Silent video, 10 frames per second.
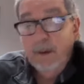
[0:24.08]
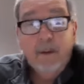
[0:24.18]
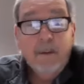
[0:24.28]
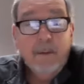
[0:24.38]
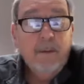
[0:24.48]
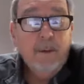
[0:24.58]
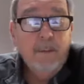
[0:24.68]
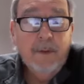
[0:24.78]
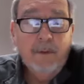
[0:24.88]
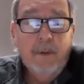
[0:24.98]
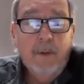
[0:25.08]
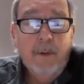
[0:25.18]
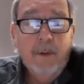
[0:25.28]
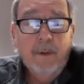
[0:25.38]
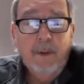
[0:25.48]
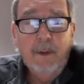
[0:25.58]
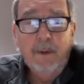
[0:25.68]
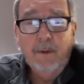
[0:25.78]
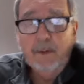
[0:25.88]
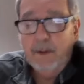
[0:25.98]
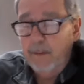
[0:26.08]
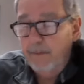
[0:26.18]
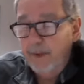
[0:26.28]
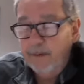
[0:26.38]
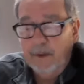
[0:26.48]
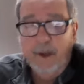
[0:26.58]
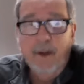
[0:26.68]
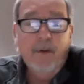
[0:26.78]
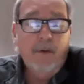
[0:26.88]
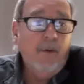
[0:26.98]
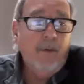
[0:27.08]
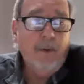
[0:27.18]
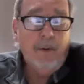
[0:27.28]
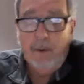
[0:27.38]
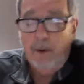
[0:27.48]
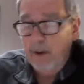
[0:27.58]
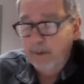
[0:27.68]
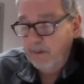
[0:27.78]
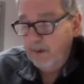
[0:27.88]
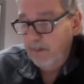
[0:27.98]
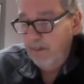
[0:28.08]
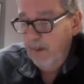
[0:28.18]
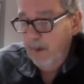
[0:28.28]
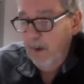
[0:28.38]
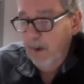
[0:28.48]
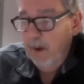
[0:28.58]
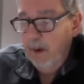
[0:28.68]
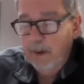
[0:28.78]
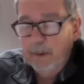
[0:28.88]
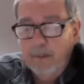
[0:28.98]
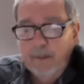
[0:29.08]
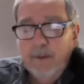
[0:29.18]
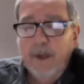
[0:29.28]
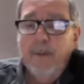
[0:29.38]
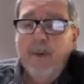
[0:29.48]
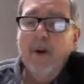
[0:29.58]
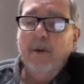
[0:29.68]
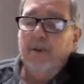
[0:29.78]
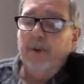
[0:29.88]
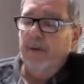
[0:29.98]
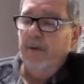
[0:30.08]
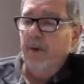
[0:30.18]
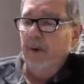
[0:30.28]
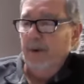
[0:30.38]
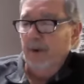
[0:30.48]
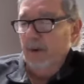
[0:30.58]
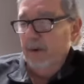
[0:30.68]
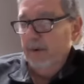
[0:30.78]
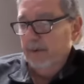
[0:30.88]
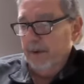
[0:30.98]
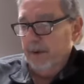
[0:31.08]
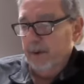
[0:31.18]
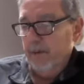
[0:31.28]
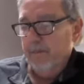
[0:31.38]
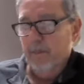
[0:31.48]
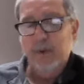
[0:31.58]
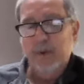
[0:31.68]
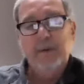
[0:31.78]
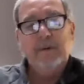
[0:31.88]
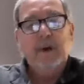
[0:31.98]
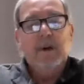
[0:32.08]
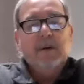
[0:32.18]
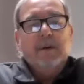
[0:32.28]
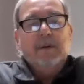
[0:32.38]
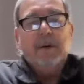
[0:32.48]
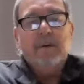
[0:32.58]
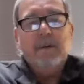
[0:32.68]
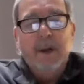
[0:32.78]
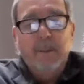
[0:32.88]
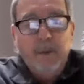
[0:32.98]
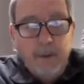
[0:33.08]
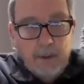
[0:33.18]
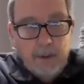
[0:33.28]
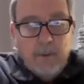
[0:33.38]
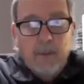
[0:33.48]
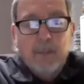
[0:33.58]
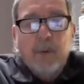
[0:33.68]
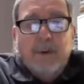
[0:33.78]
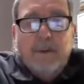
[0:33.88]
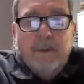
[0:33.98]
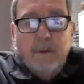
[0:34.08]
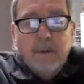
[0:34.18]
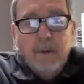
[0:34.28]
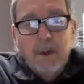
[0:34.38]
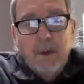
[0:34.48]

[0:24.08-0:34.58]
The mystery continues, and investigation certainly also. Today, we also get to give you news that Voorhees College has named an interim president.